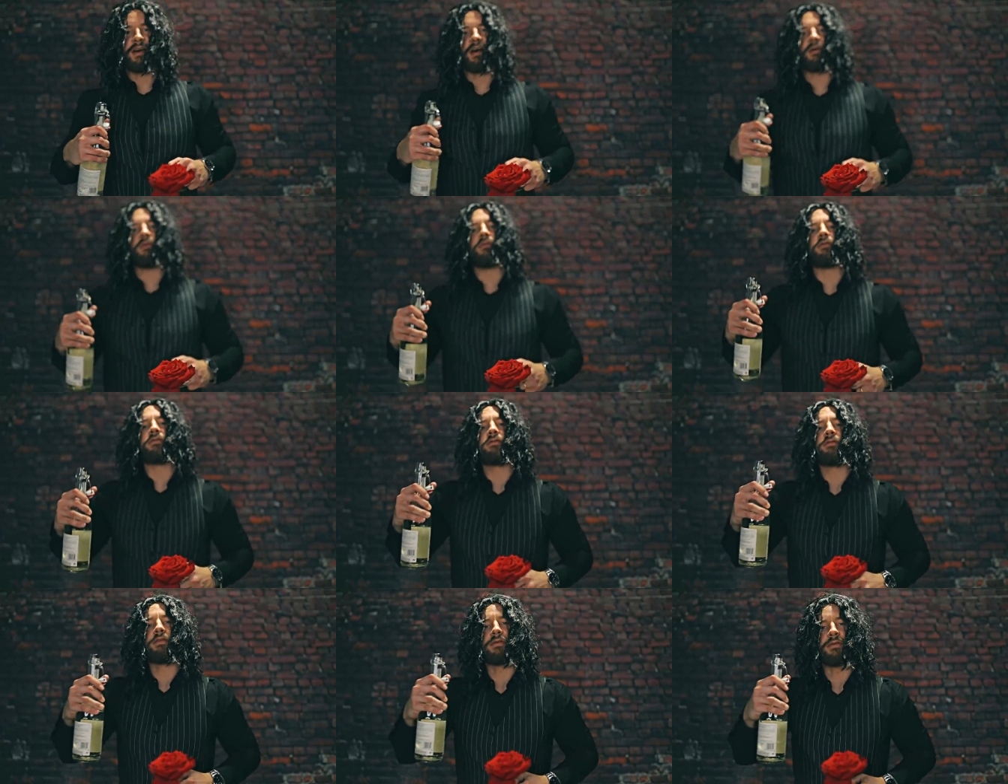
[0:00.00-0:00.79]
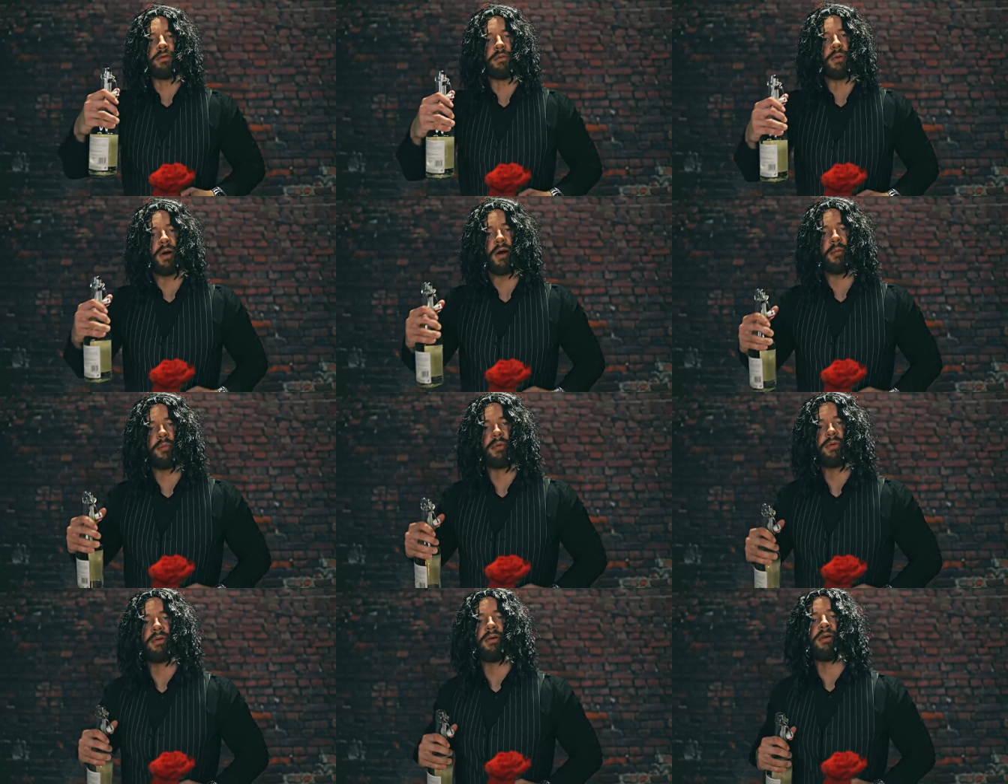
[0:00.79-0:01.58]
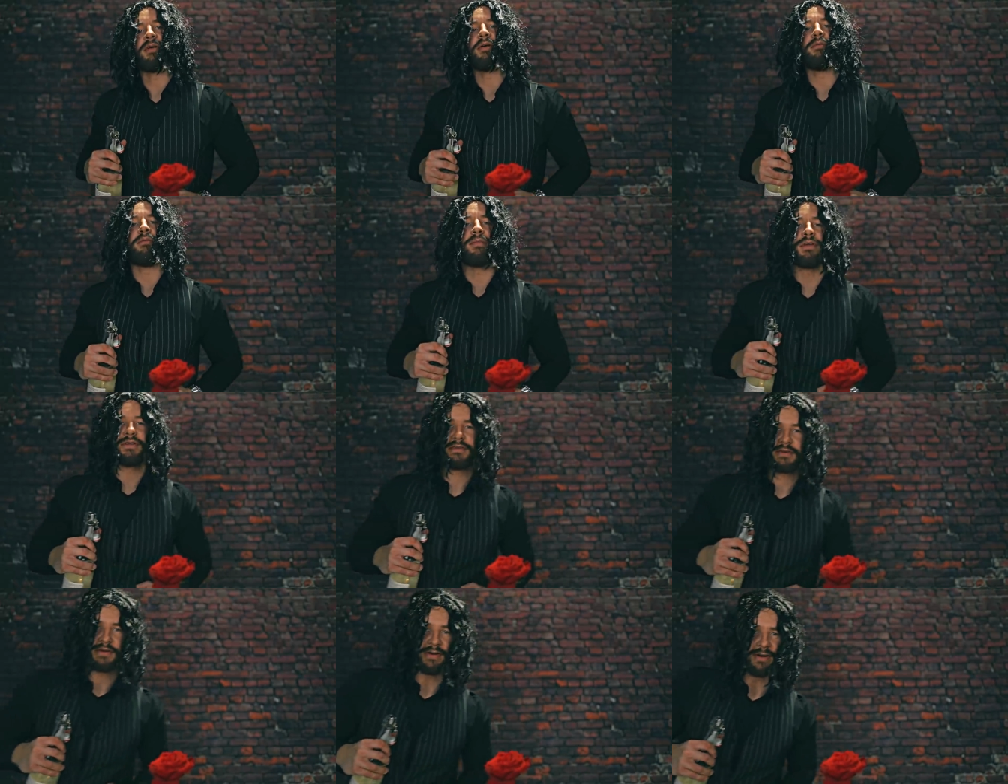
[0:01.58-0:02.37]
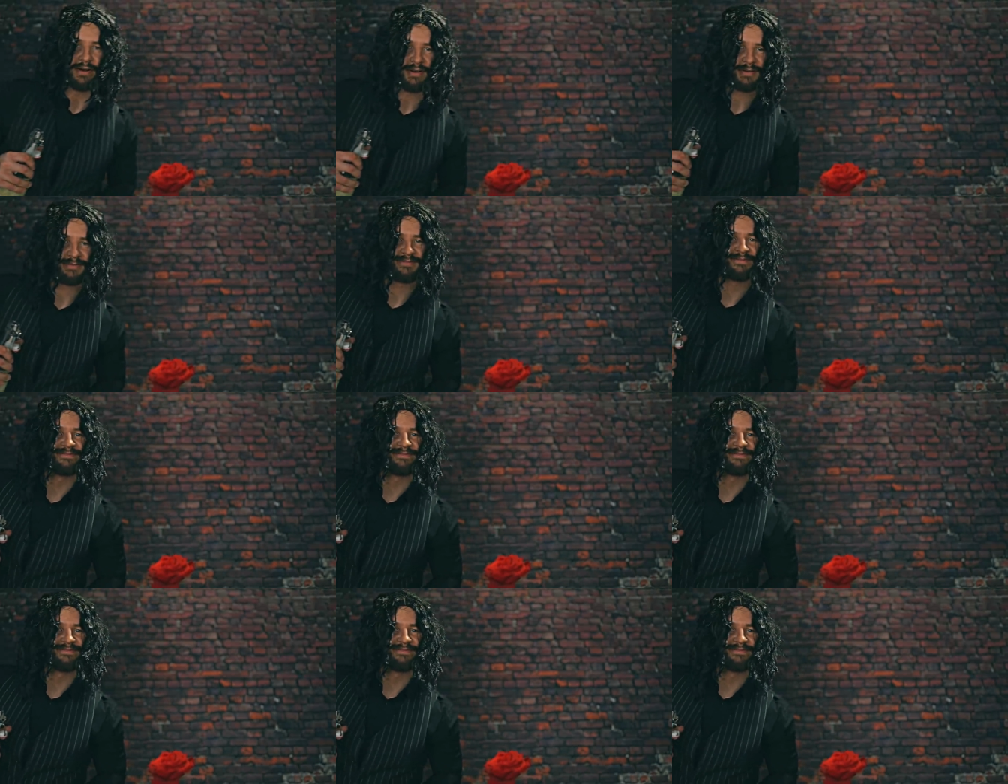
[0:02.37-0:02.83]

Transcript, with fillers: I will fill you up immediately.